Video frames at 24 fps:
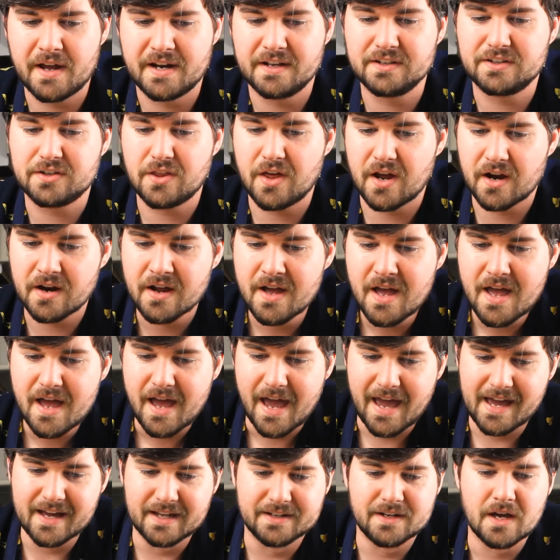into there,
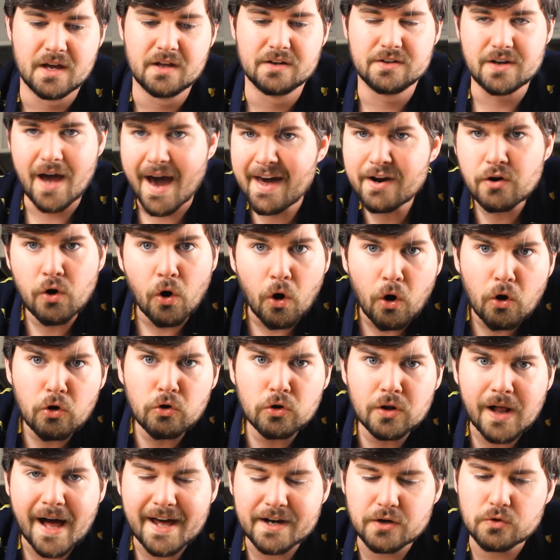and not a
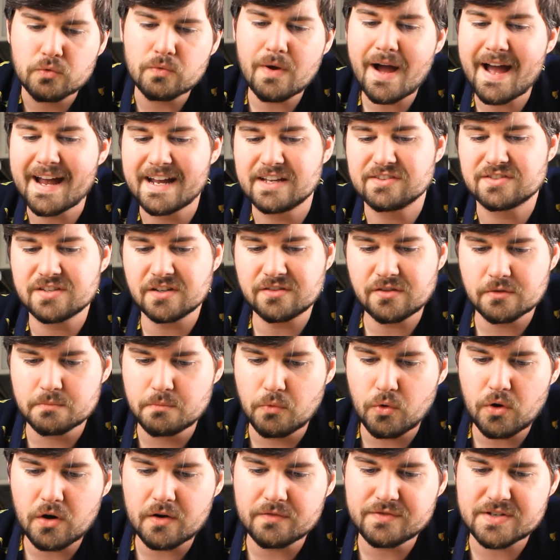whole lot of rice. This is
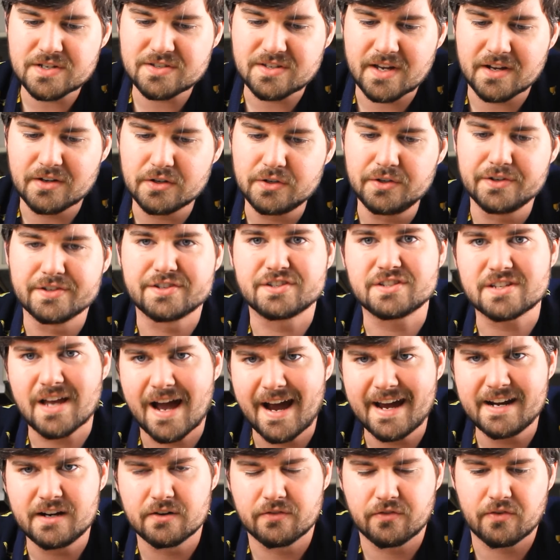more of just like a little
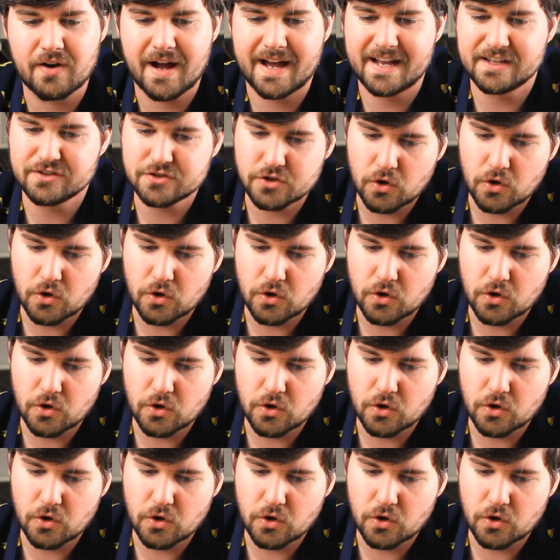side of rice.